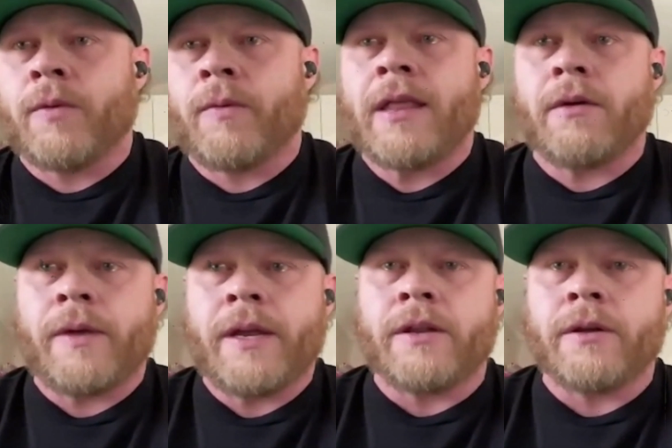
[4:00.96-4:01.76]
him the way
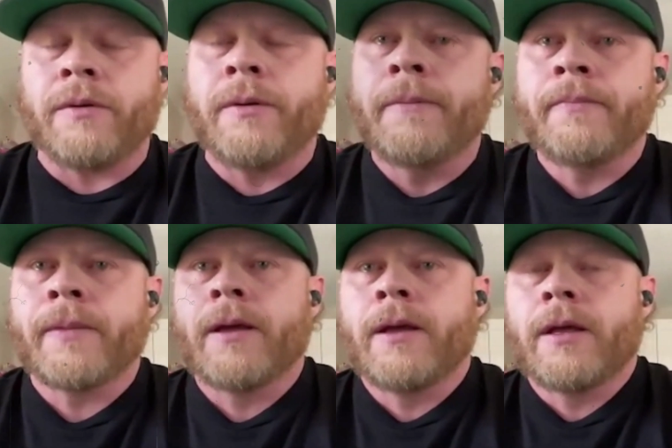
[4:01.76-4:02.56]
that we do,
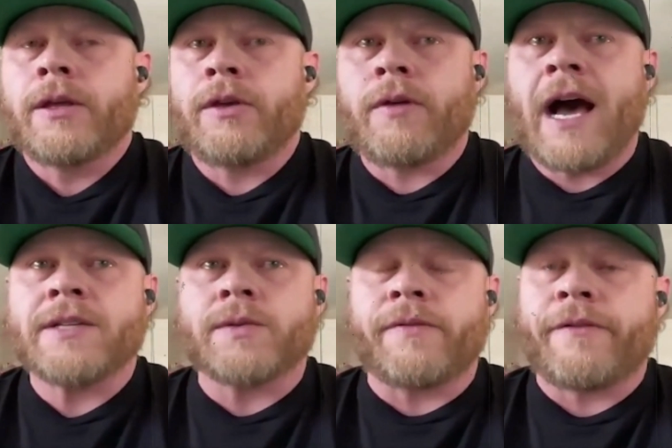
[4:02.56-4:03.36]
you
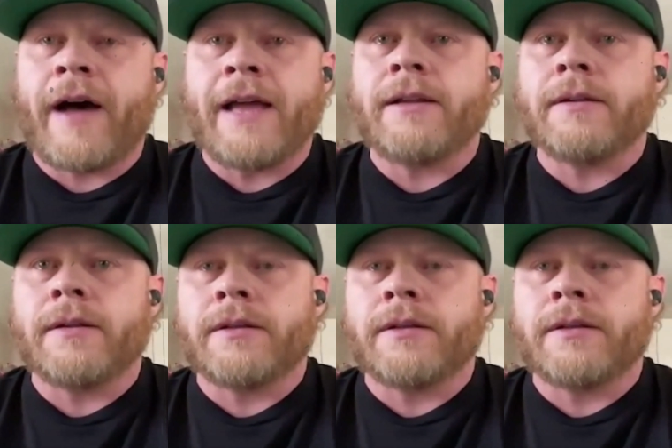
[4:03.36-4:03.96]
guys would fight